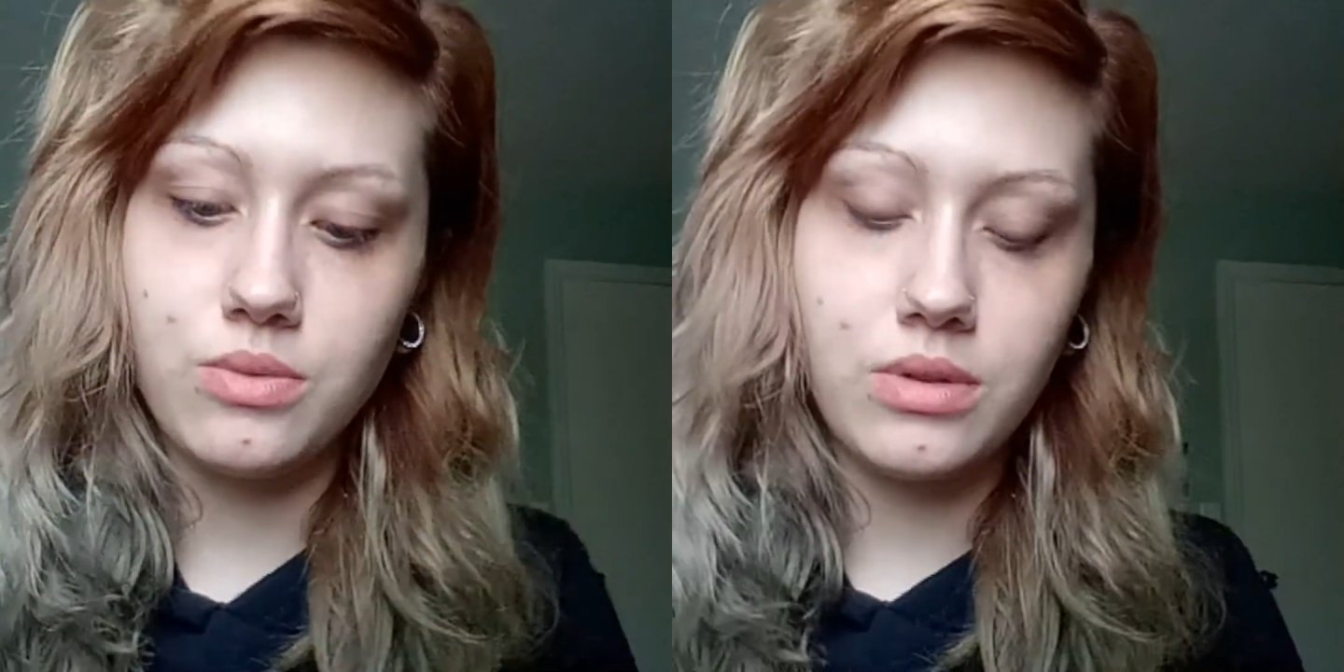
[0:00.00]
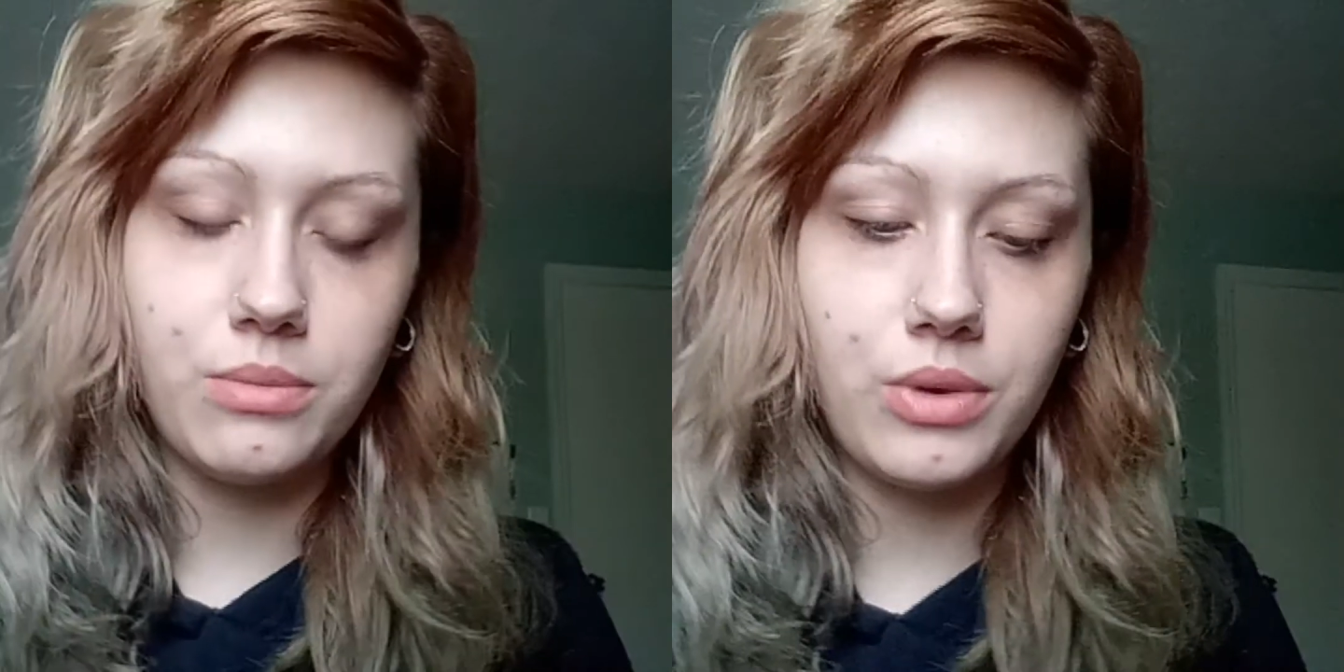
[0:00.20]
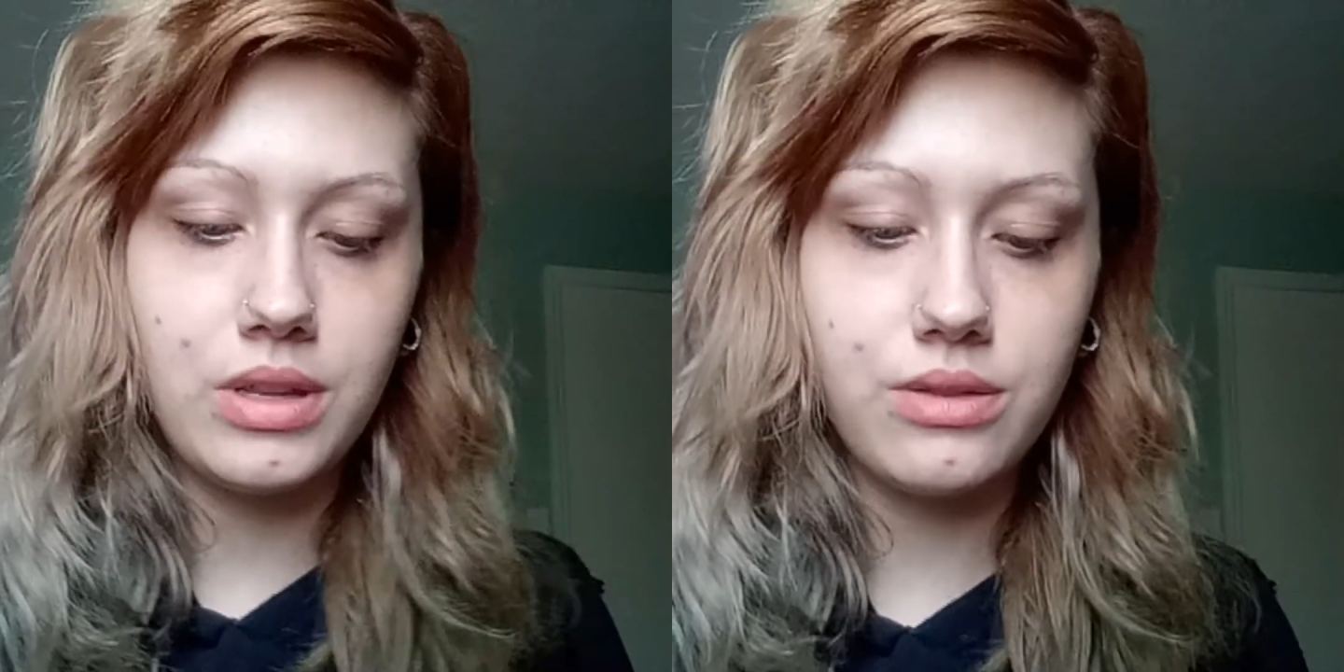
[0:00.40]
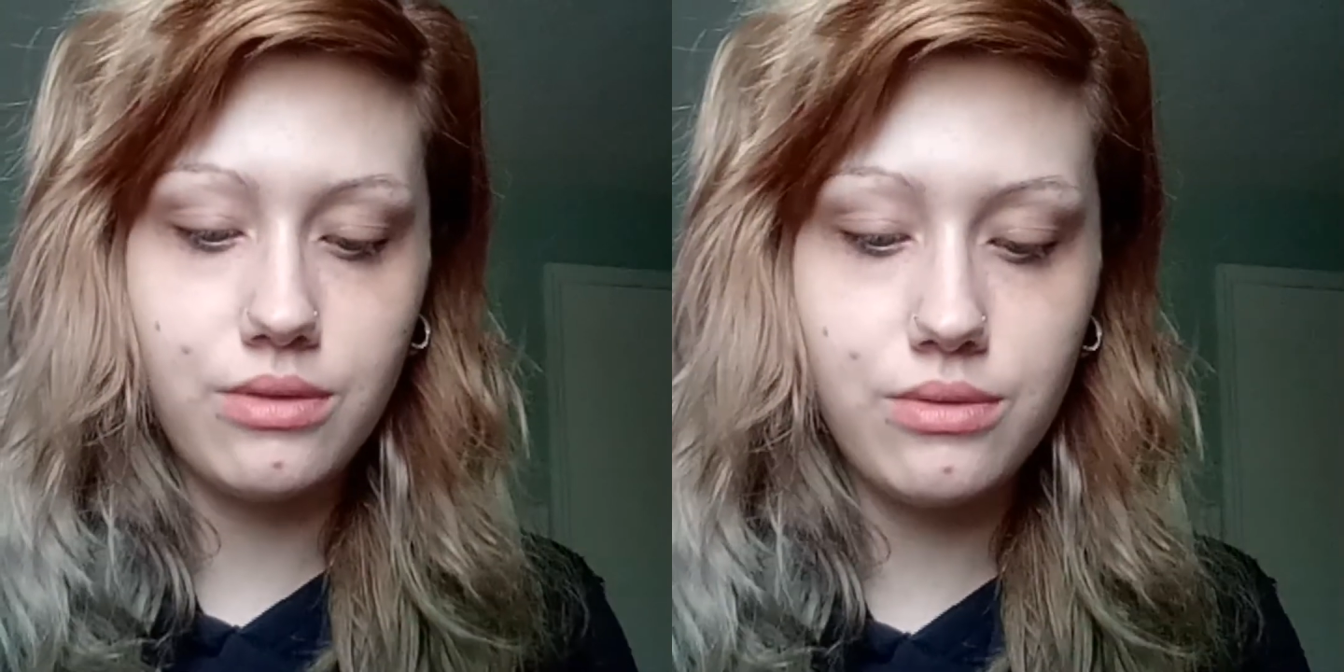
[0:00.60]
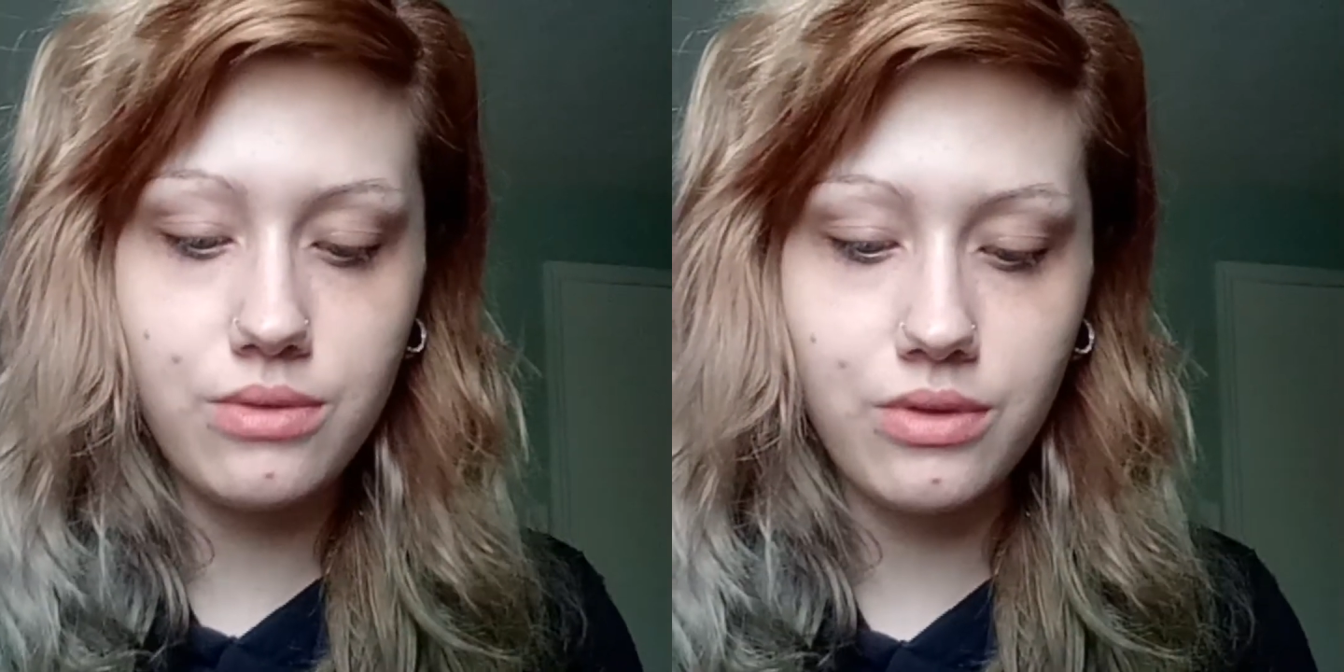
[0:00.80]

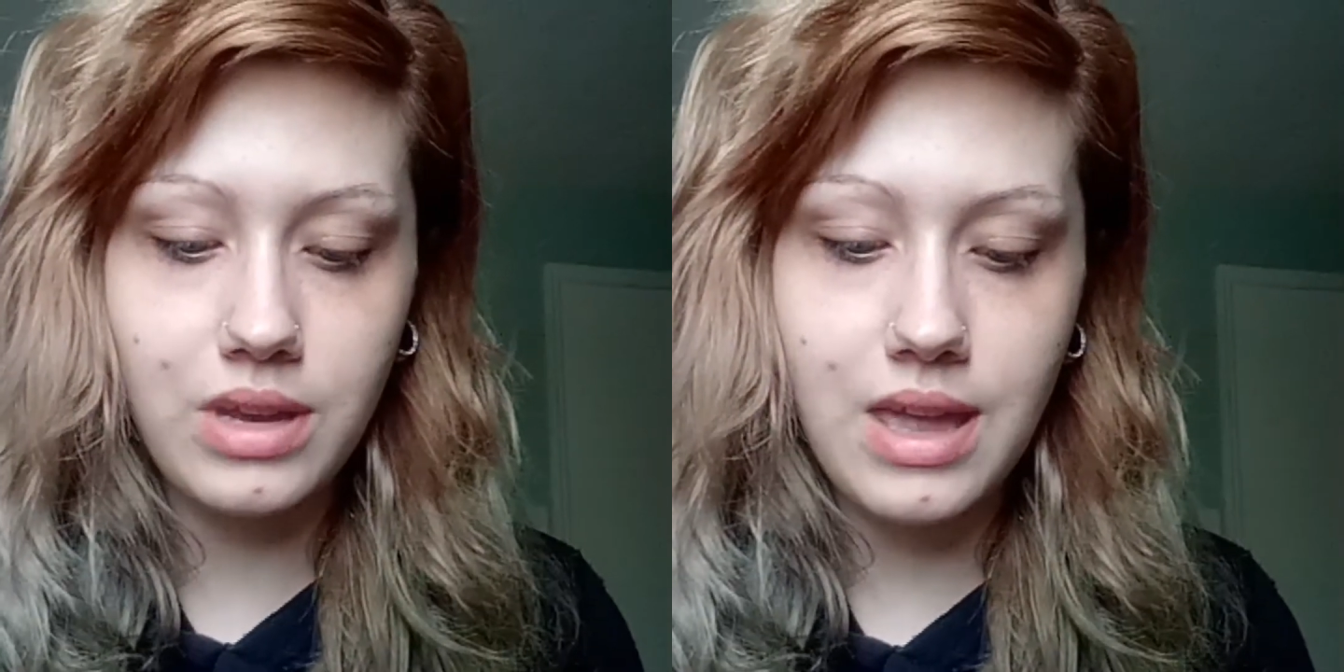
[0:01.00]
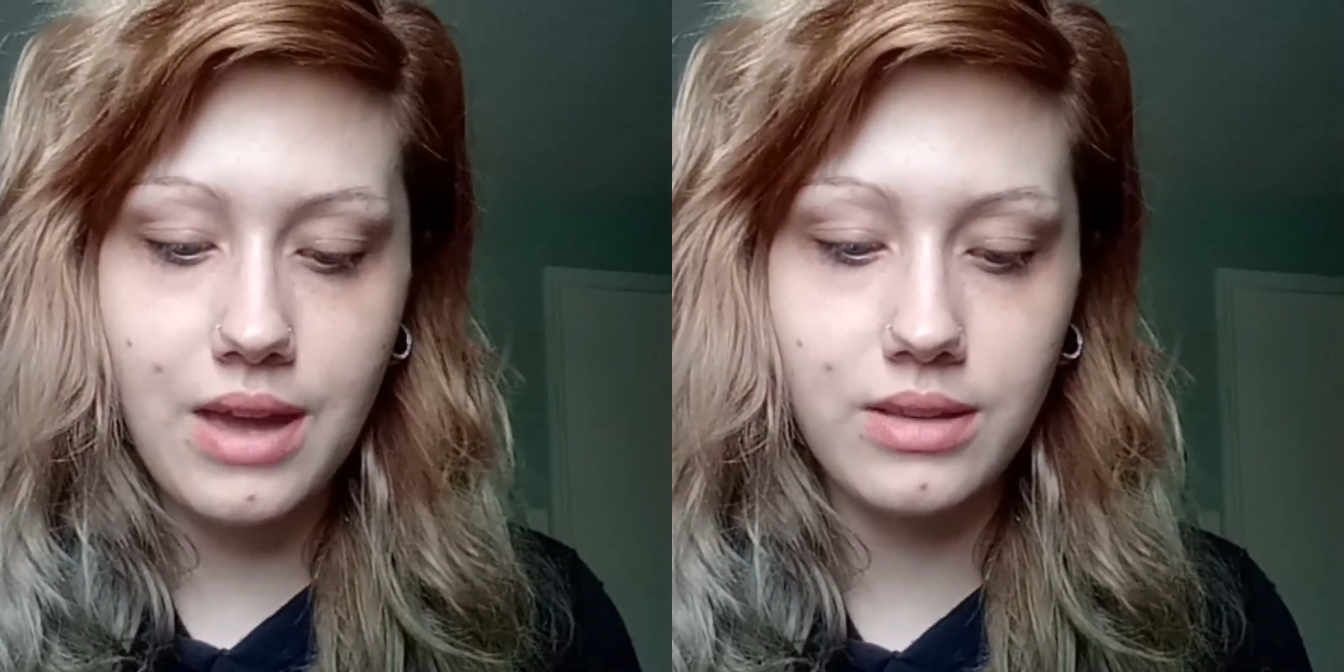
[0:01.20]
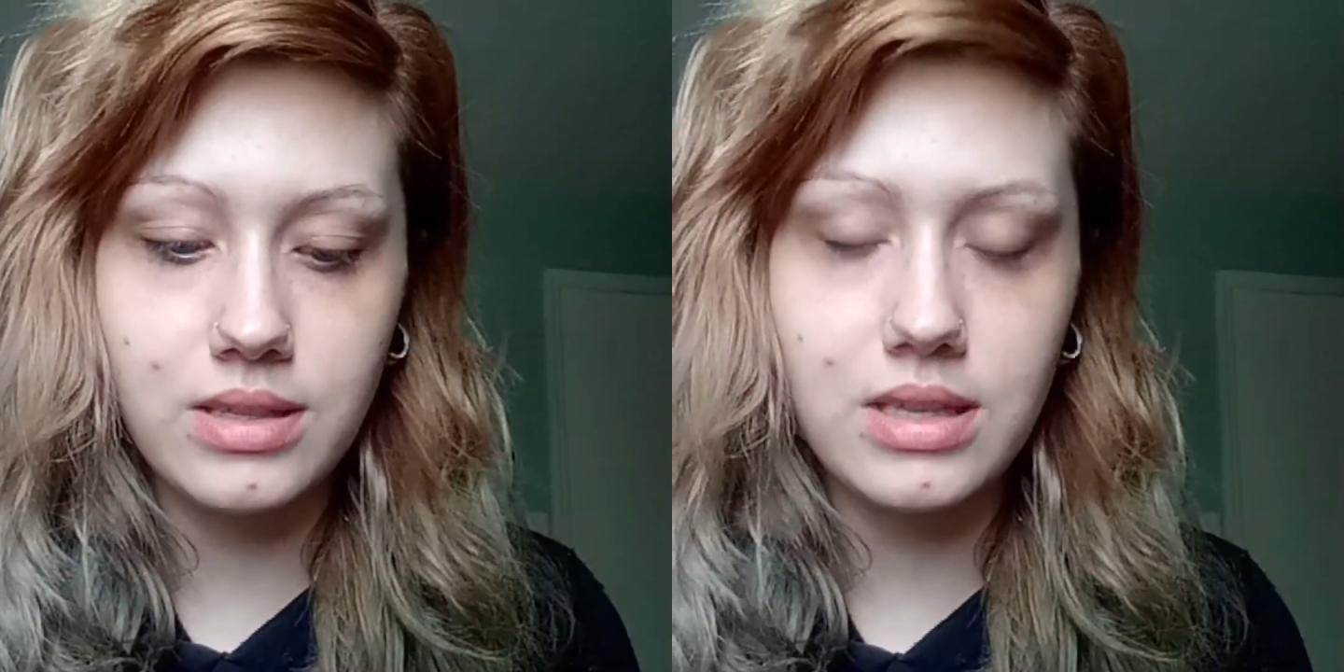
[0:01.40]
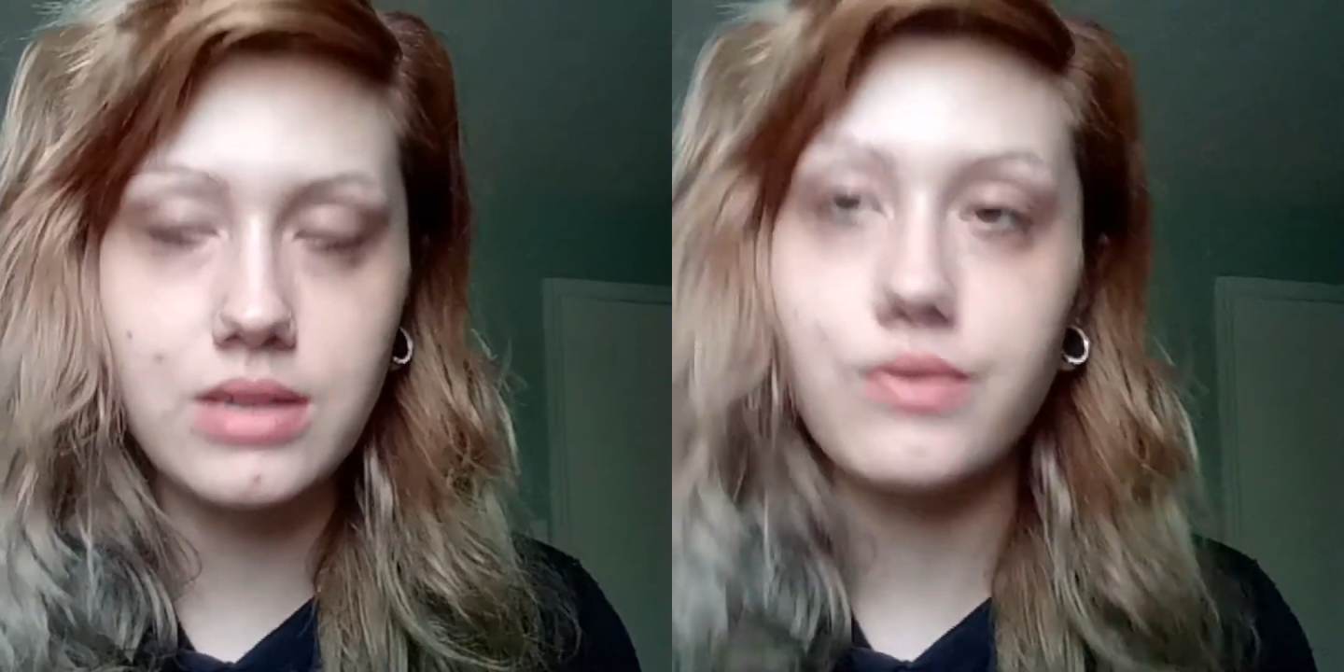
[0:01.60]
1.23 ounces